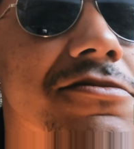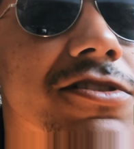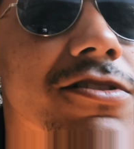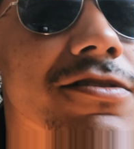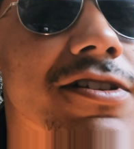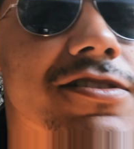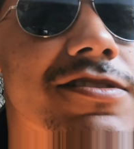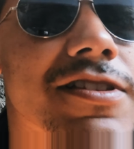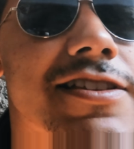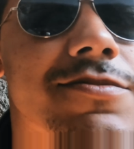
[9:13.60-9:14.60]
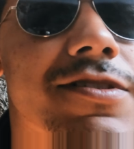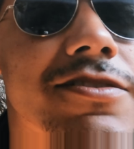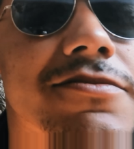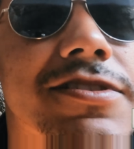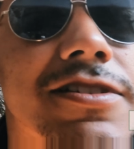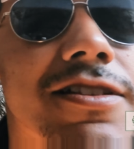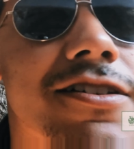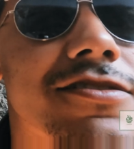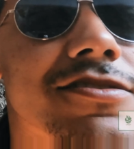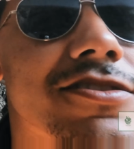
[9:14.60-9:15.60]
so that's that's why you'll see a
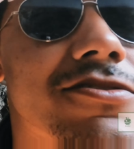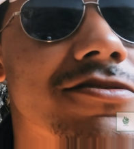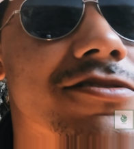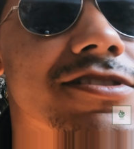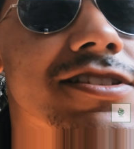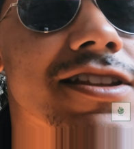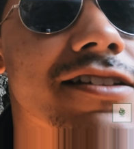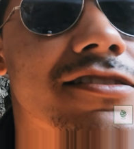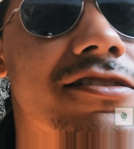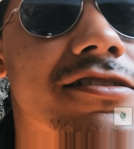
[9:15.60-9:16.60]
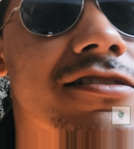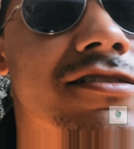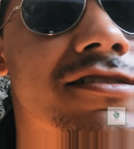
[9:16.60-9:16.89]
lot of stones are stacked here